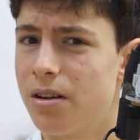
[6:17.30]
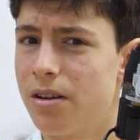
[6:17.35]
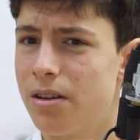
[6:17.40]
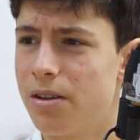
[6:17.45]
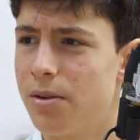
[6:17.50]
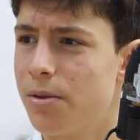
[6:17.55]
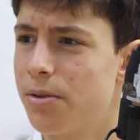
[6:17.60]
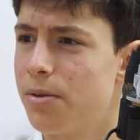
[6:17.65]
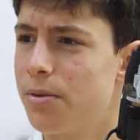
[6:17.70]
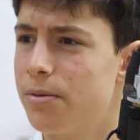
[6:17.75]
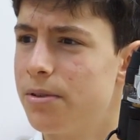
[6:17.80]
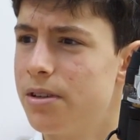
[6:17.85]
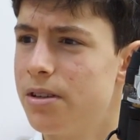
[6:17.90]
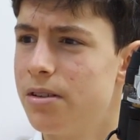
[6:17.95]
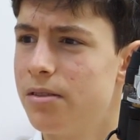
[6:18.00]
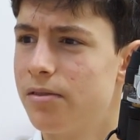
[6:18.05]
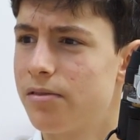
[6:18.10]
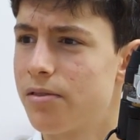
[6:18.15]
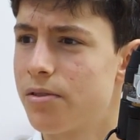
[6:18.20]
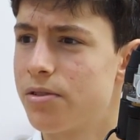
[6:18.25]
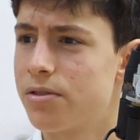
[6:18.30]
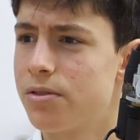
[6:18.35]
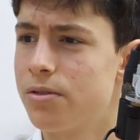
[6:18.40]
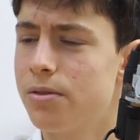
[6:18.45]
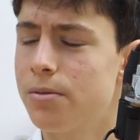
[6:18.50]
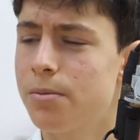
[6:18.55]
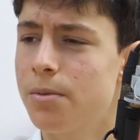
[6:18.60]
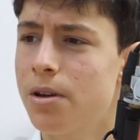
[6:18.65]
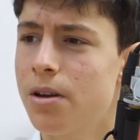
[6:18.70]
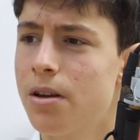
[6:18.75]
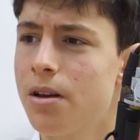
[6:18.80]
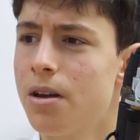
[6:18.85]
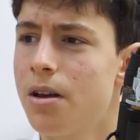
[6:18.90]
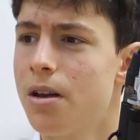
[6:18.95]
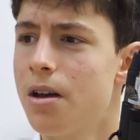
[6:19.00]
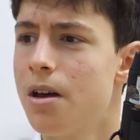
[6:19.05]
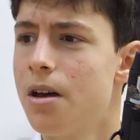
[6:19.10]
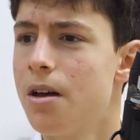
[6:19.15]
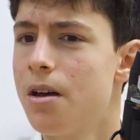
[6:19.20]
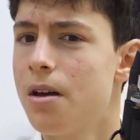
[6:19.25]
year 13, first term.
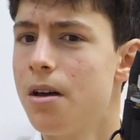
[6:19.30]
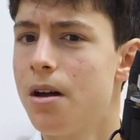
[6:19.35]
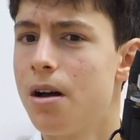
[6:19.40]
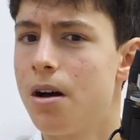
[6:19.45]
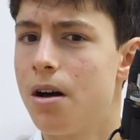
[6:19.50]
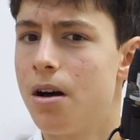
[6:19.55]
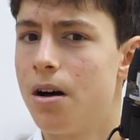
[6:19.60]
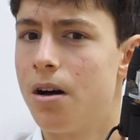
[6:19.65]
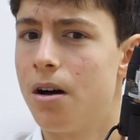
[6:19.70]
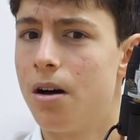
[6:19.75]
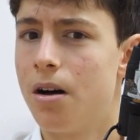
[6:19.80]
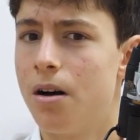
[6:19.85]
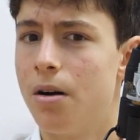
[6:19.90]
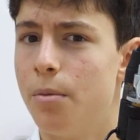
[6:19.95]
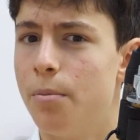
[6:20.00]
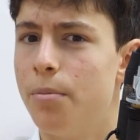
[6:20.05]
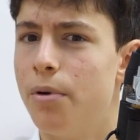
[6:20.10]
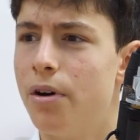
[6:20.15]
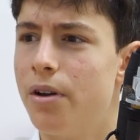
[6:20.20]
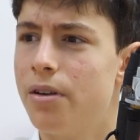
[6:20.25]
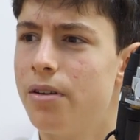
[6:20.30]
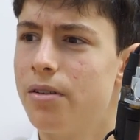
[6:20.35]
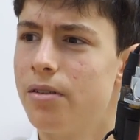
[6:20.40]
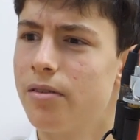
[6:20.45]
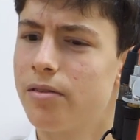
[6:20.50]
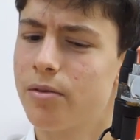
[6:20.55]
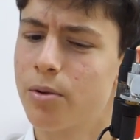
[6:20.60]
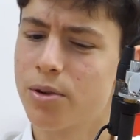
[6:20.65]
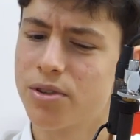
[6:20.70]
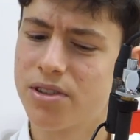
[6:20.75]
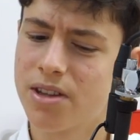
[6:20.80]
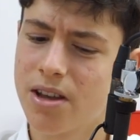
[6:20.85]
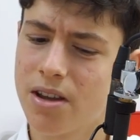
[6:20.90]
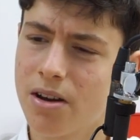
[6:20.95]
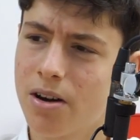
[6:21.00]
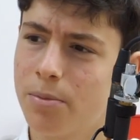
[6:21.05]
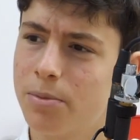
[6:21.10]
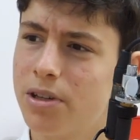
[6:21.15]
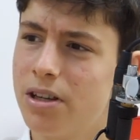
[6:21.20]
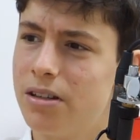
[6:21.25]
But of course they
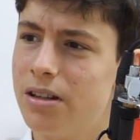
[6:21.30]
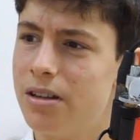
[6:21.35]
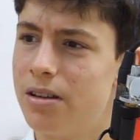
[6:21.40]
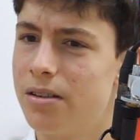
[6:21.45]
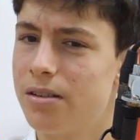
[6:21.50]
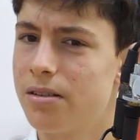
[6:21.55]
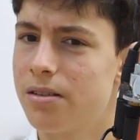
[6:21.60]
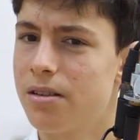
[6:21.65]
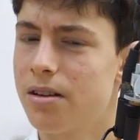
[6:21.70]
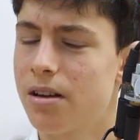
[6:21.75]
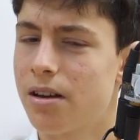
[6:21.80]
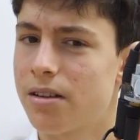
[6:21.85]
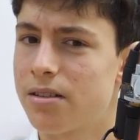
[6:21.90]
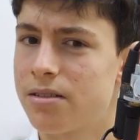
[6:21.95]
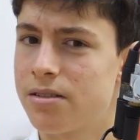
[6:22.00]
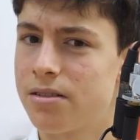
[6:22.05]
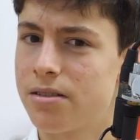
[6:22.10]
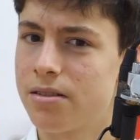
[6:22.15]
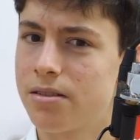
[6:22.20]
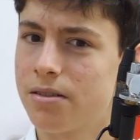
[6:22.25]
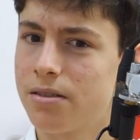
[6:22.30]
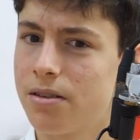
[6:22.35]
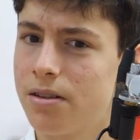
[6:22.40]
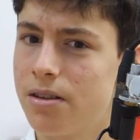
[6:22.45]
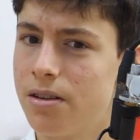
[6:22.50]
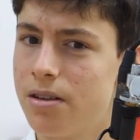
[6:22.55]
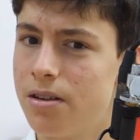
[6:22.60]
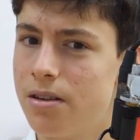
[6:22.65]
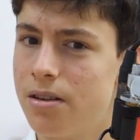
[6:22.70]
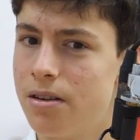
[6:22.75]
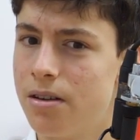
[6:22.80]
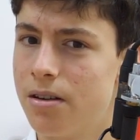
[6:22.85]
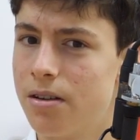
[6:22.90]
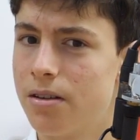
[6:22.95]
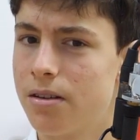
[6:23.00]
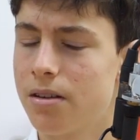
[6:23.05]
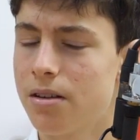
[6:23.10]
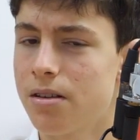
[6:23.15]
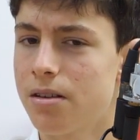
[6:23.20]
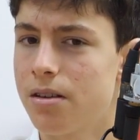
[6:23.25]
update it as the
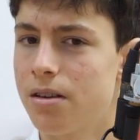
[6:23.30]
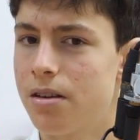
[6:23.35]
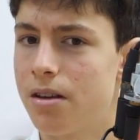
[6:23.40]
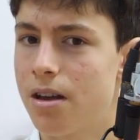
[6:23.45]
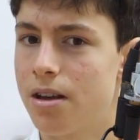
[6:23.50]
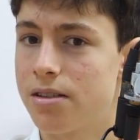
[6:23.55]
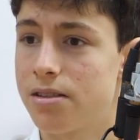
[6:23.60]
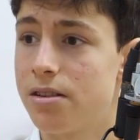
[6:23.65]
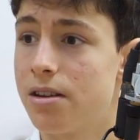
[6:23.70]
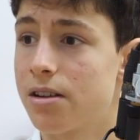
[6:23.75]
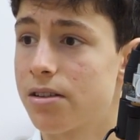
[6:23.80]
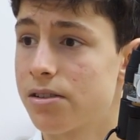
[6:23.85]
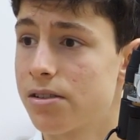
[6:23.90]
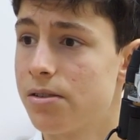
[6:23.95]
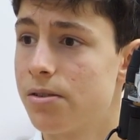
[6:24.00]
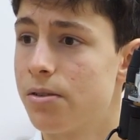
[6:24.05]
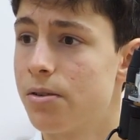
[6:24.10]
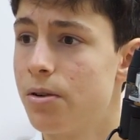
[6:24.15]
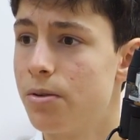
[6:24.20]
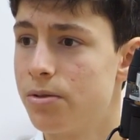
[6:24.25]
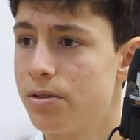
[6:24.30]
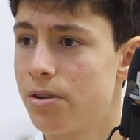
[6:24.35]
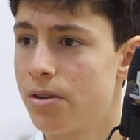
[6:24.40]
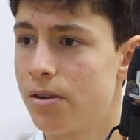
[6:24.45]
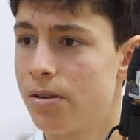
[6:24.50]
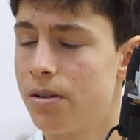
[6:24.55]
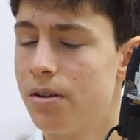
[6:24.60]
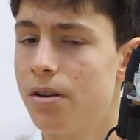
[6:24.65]
as next year goes on.